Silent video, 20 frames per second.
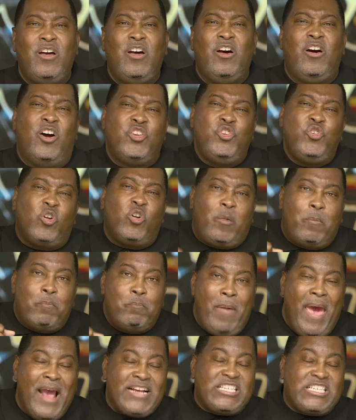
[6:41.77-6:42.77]
Are you going to
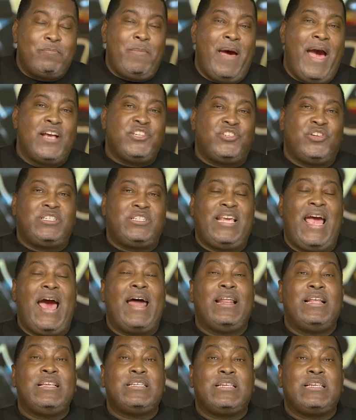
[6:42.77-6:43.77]
maximize your
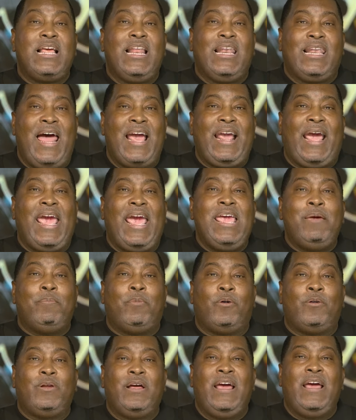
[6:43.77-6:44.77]
talents like
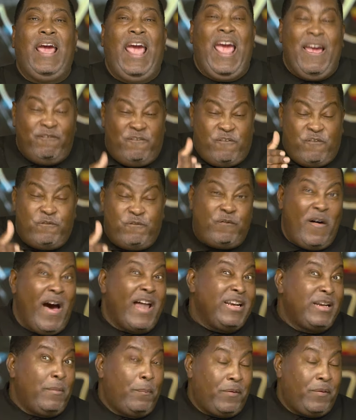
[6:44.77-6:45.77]
Abel and
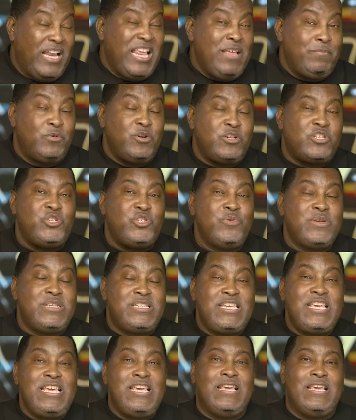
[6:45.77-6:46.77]
follow the playbook to a
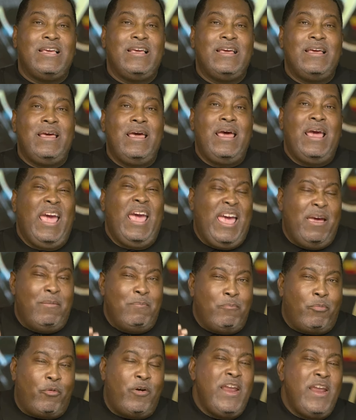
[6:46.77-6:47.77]
T
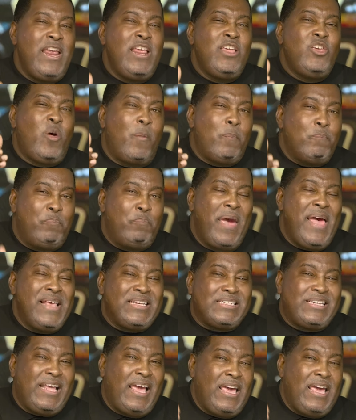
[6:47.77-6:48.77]
and bring your
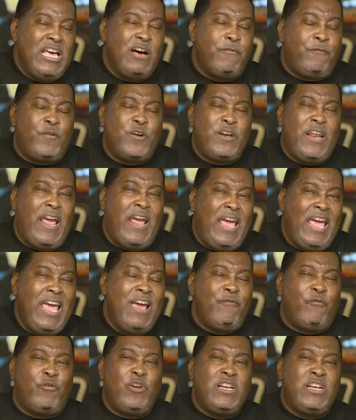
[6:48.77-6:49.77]
best effort
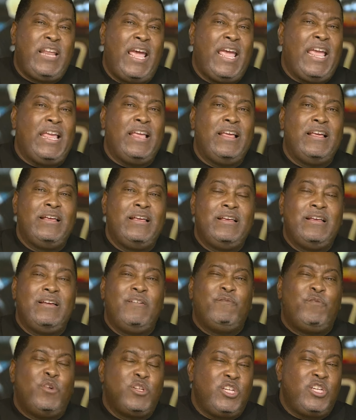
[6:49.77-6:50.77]
every day
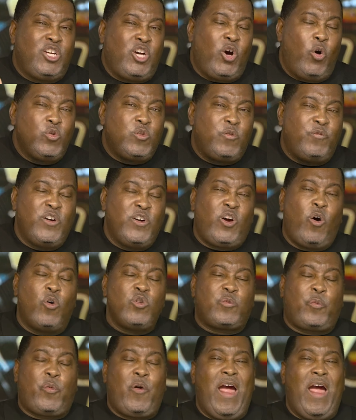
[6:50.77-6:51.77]
for the coach, for
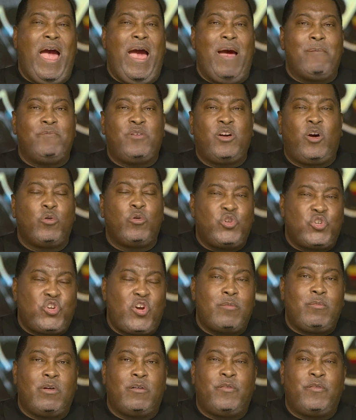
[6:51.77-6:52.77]
Coach Prime, for Coach
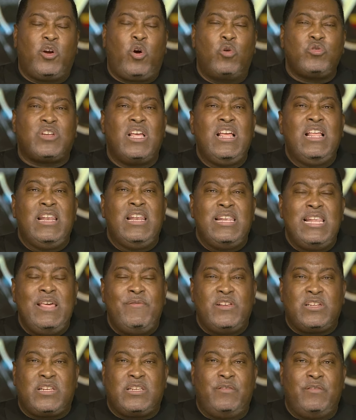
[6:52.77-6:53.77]
Shermer, for Coach
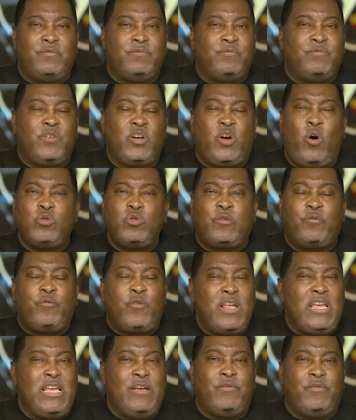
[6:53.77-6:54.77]
Livingston, for Coach
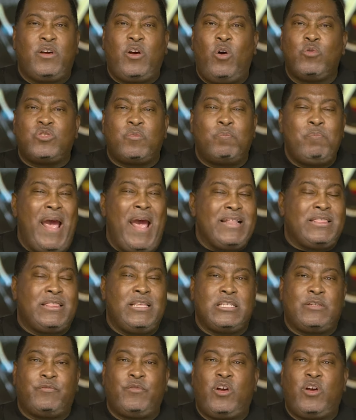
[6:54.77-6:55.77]
Flea, for Coach
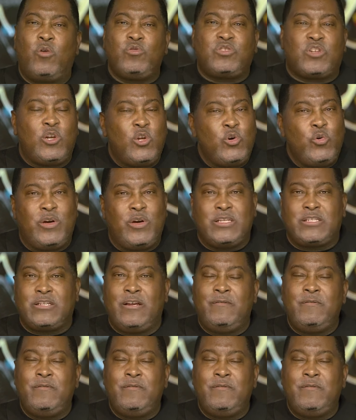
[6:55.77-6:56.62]
Mathis, for Coach Lewis,